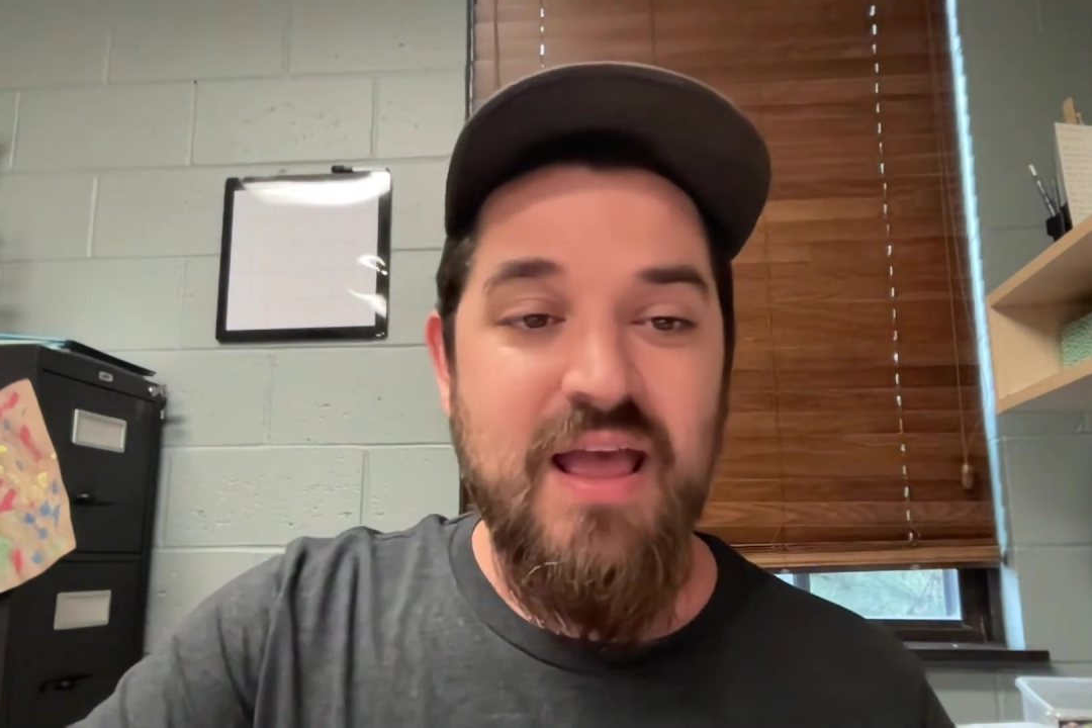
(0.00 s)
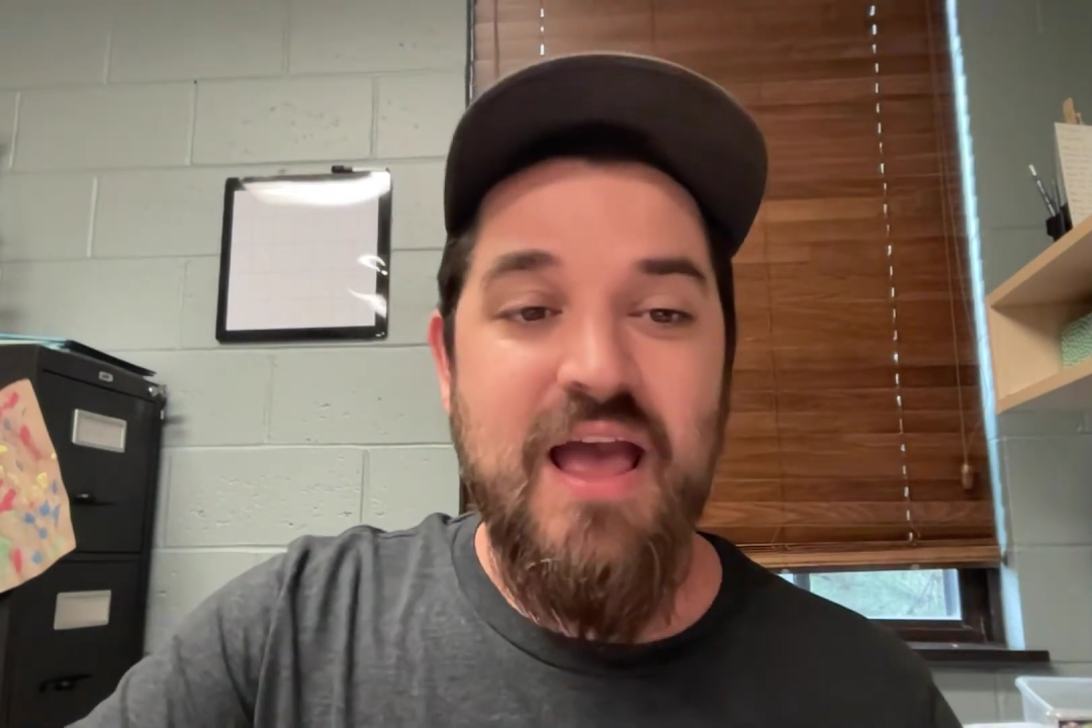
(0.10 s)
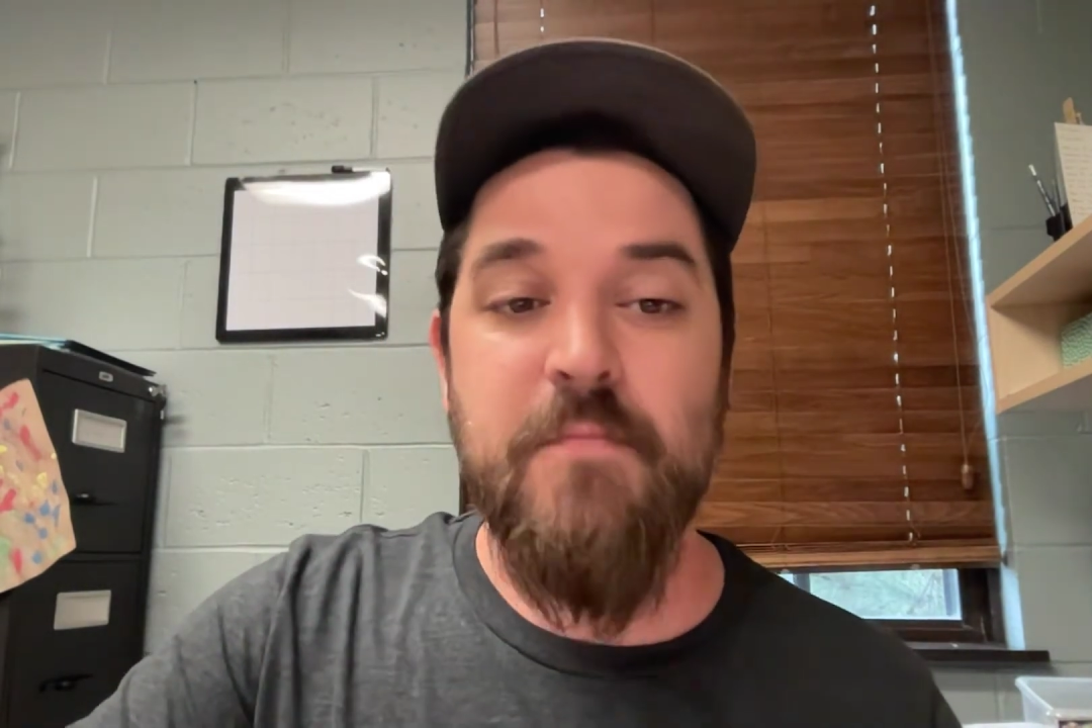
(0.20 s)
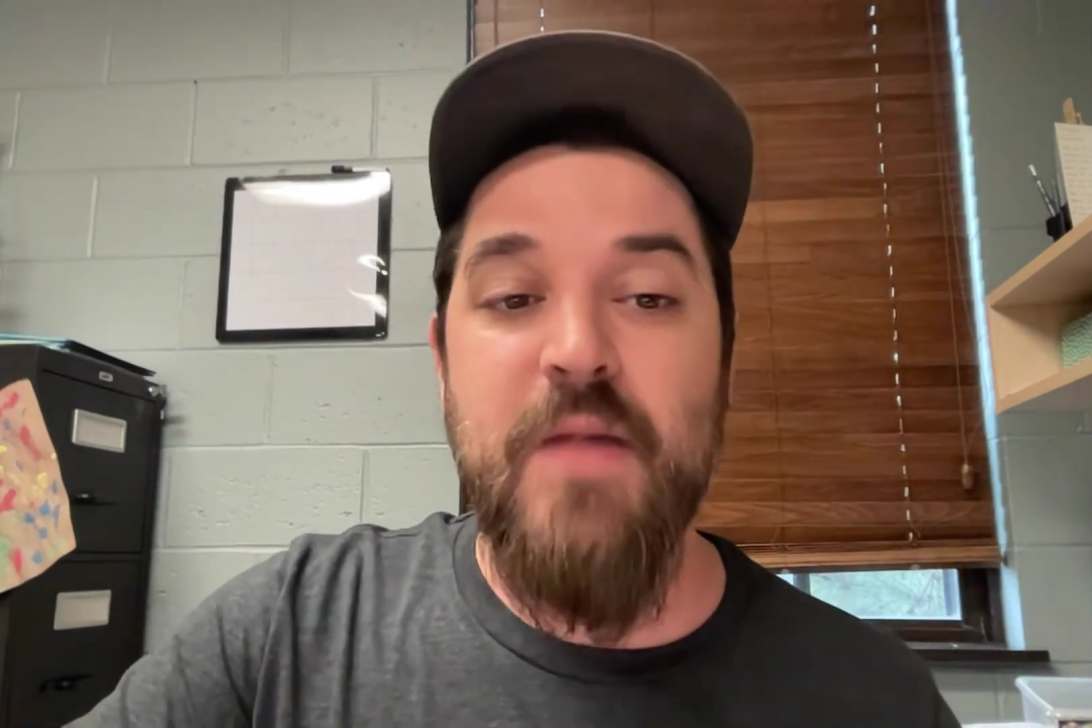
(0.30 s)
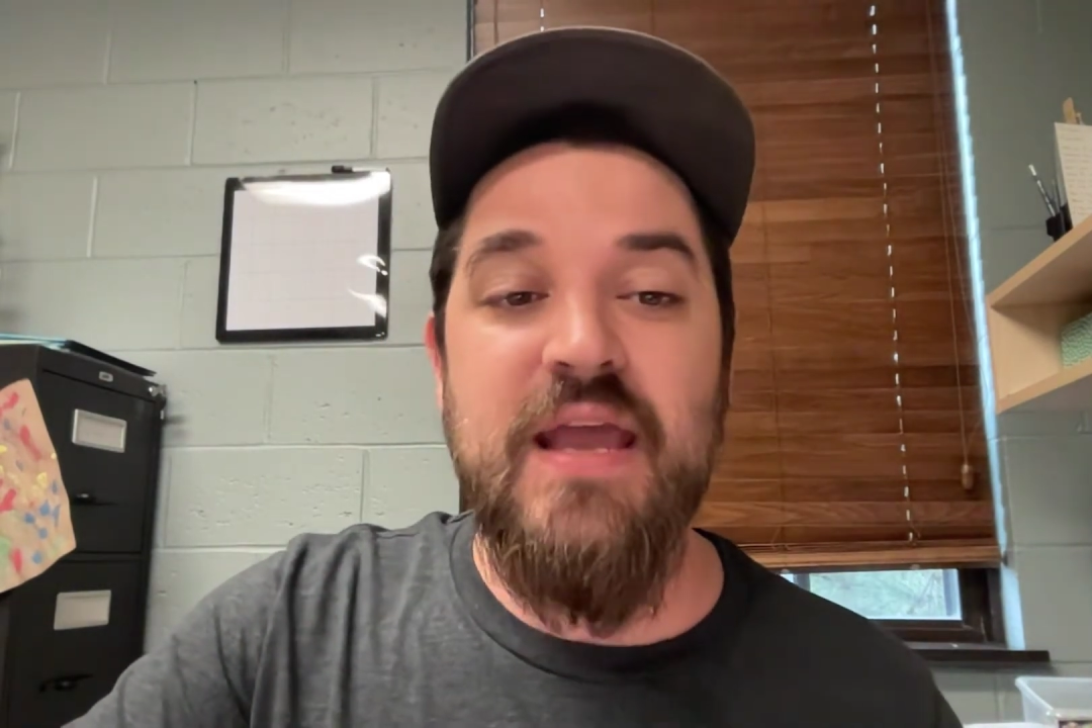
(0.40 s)

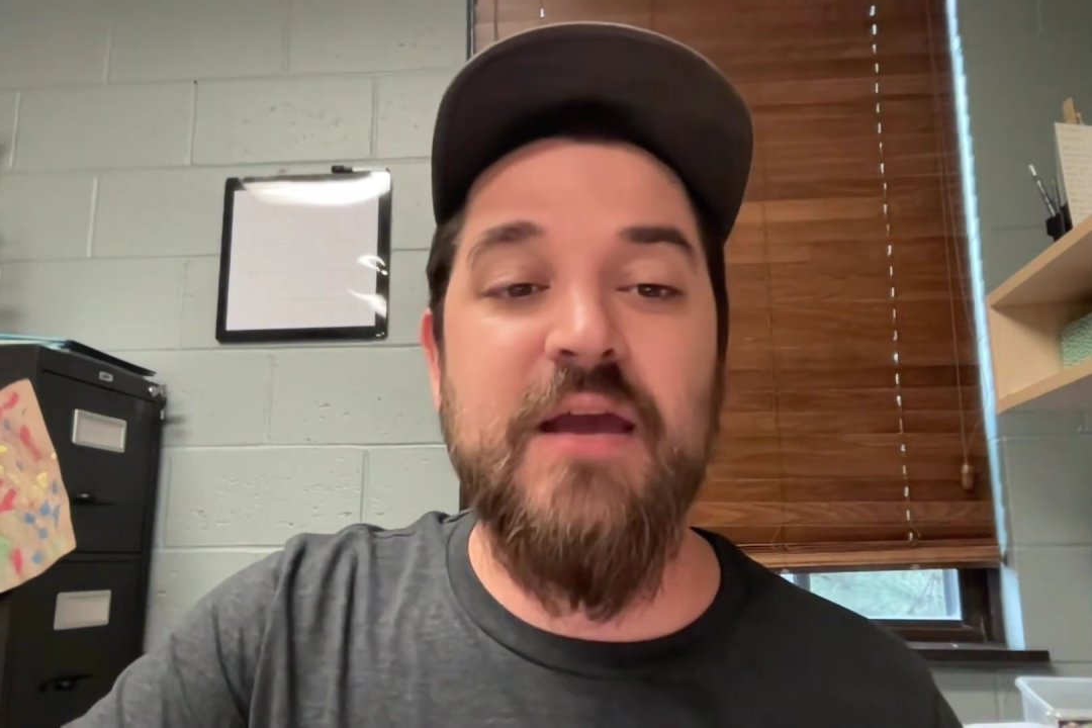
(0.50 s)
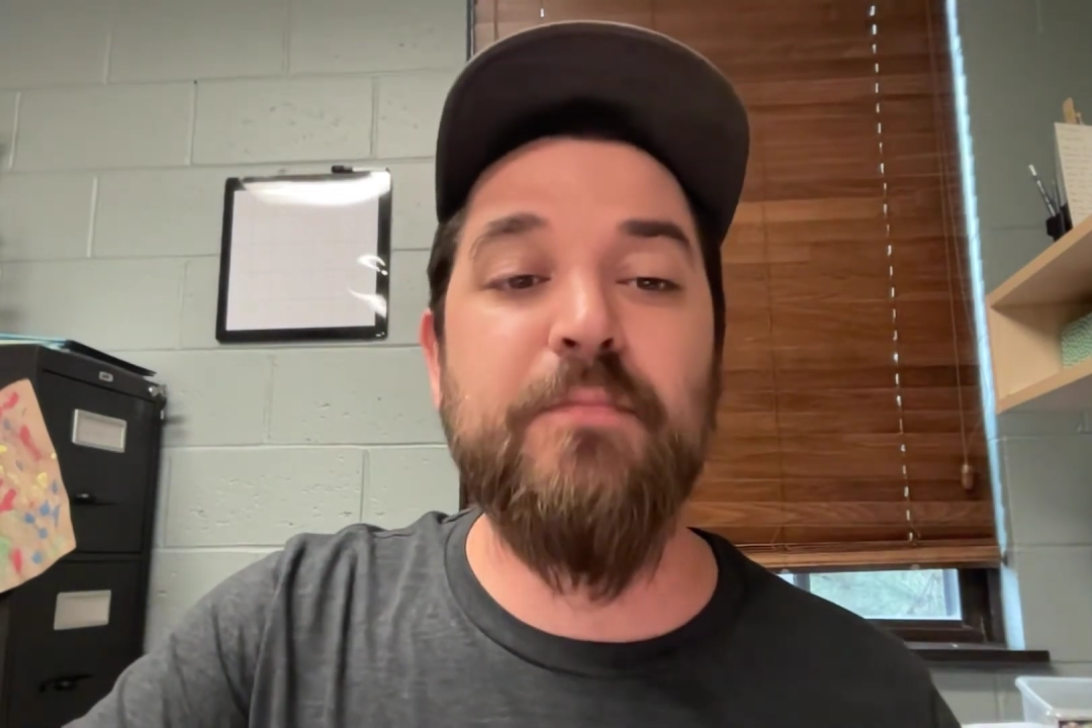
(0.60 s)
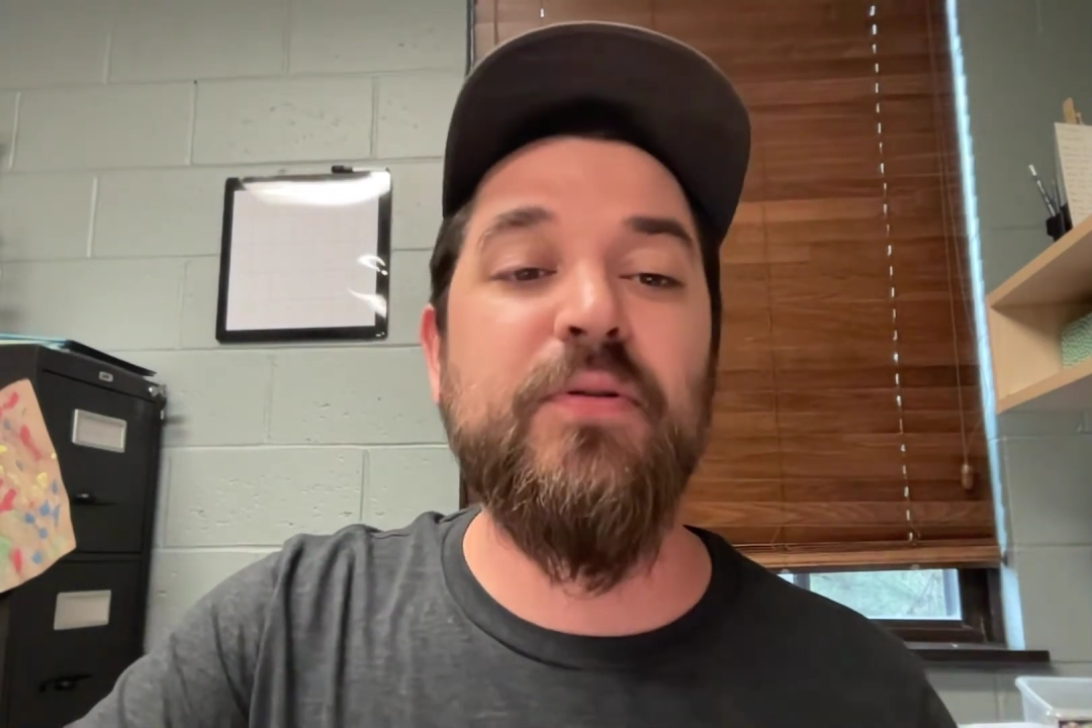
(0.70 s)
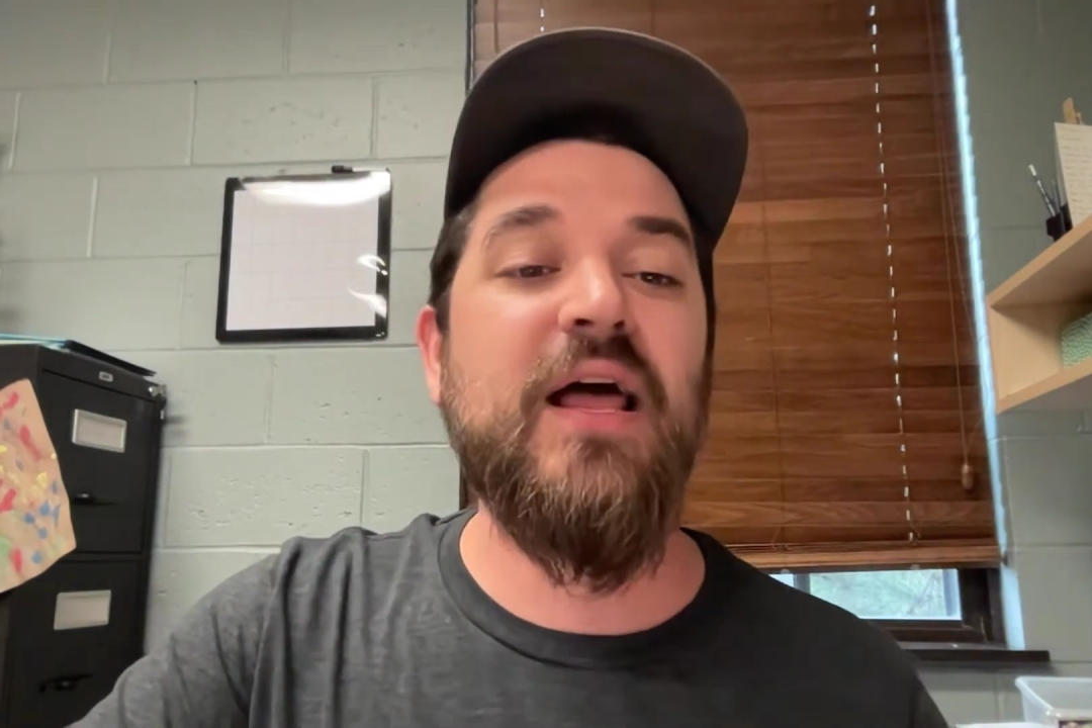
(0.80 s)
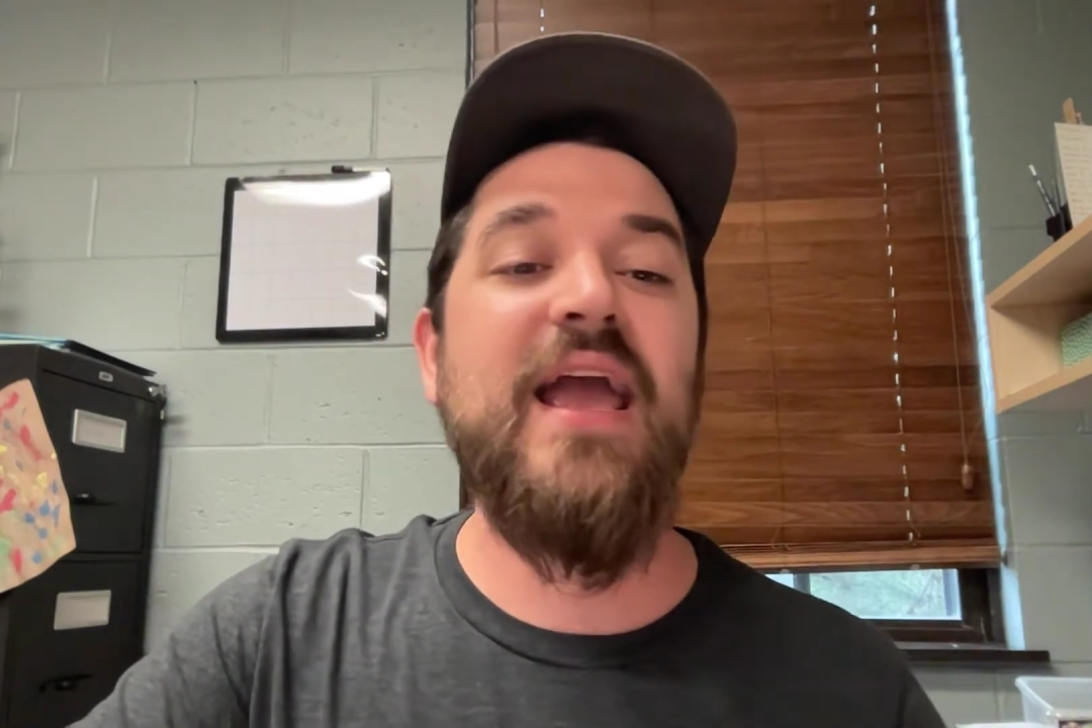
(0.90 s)
and make
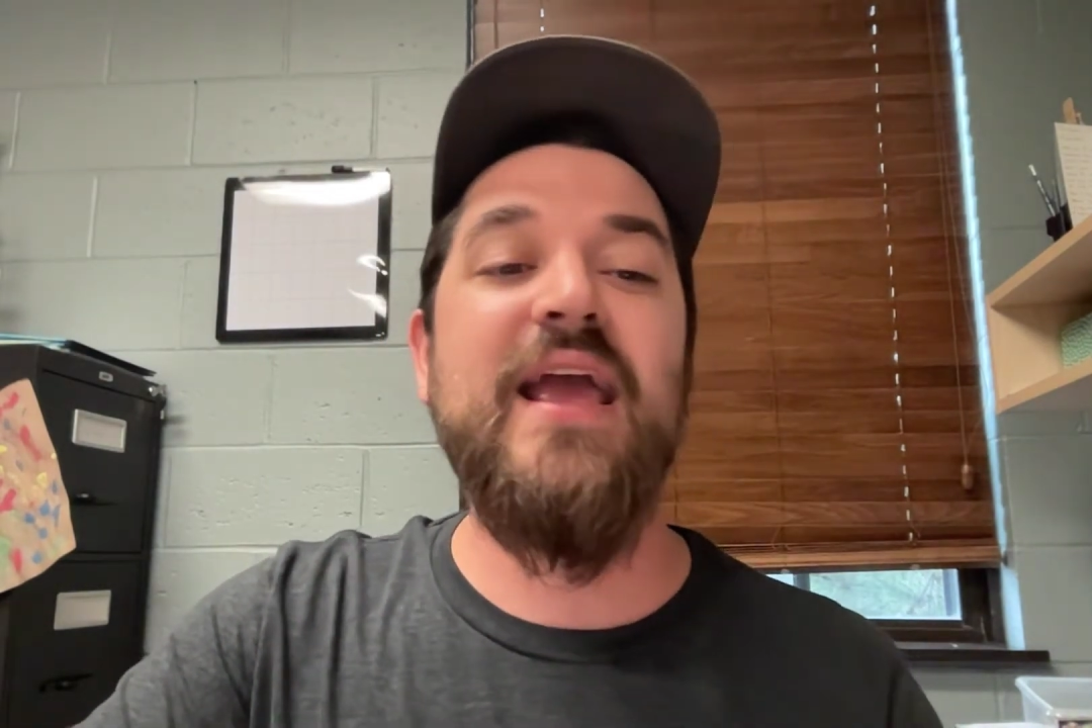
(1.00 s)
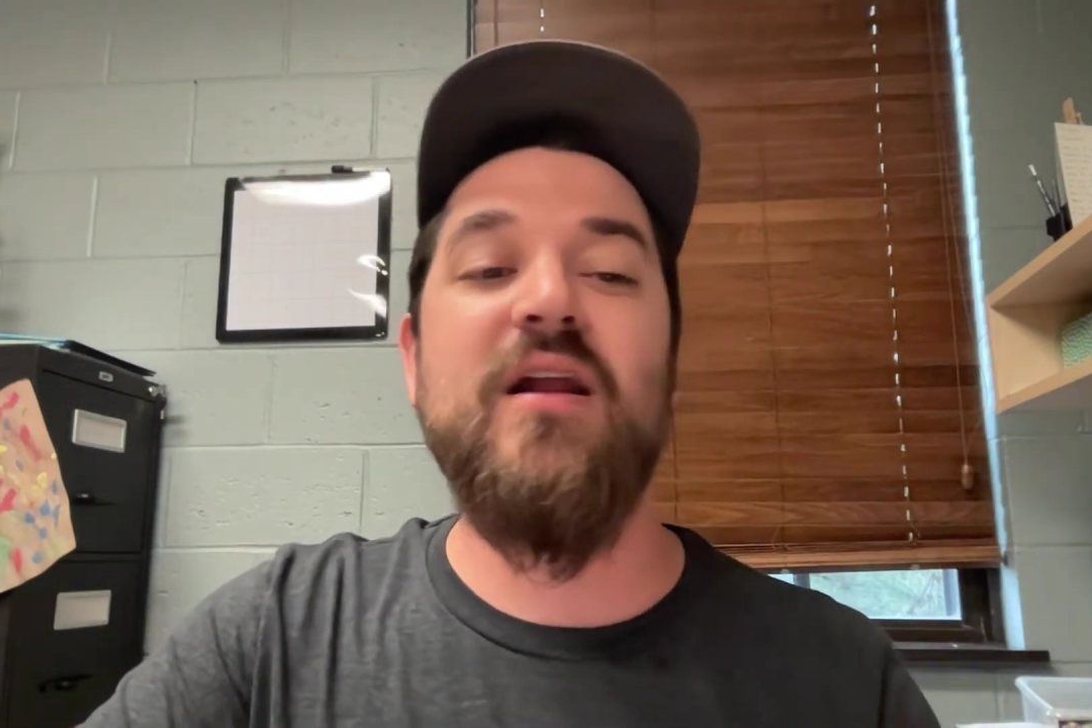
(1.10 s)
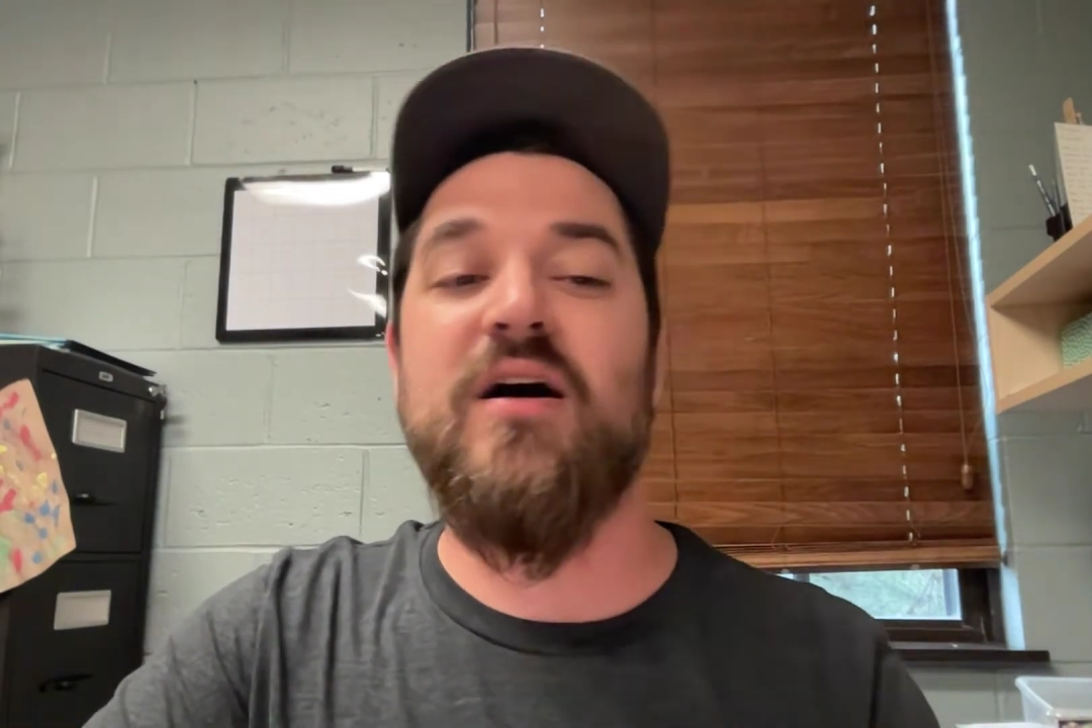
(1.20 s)
it plain